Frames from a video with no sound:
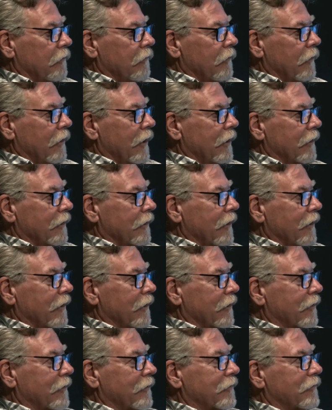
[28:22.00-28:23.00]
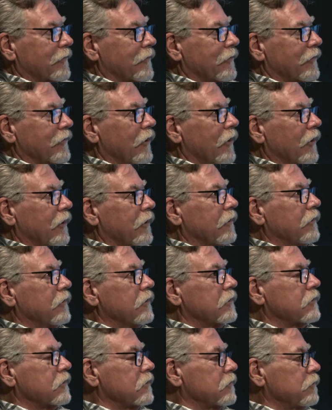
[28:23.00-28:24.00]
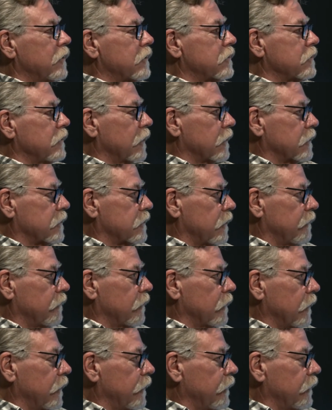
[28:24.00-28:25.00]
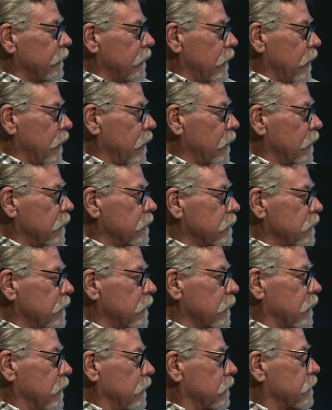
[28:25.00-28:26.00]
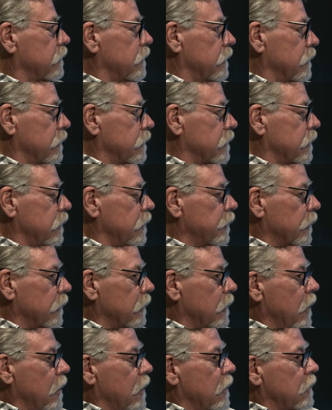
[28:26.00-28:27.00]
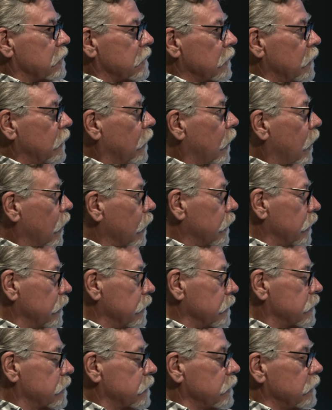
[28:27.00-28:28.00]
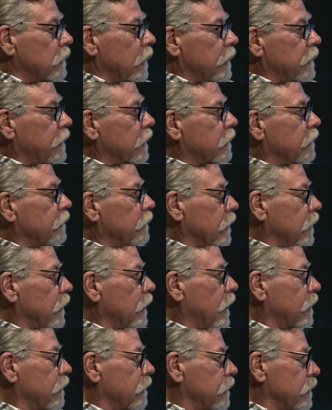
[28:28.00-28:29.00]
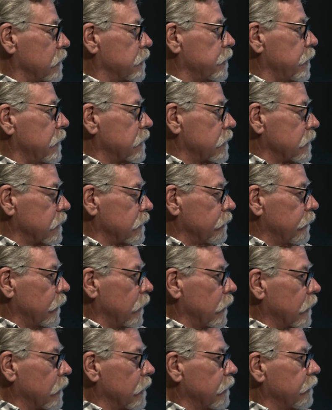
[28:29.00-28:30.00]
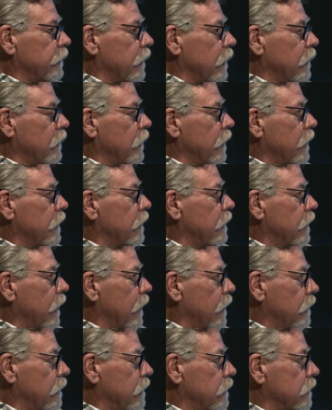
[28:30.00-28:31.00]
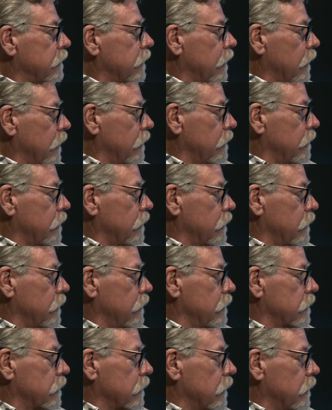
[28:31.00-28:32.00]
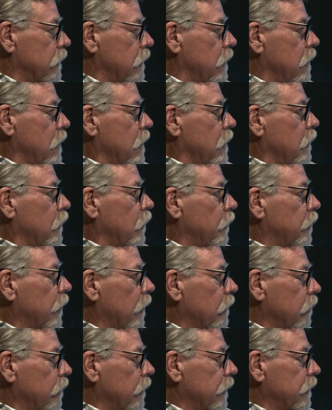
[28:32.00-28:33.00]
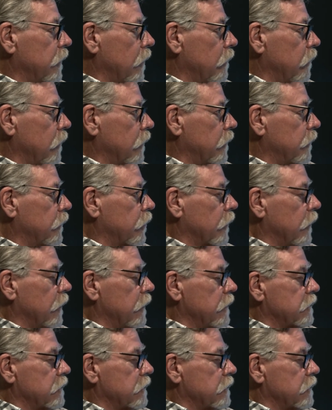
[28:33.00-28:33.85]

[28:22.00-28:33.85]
I thought this is much like Chevrolets and eggs in the country. They're cheaper. So art is too. I think a lot of these pieces of art, if they went downtown to Houston, would probably double in price.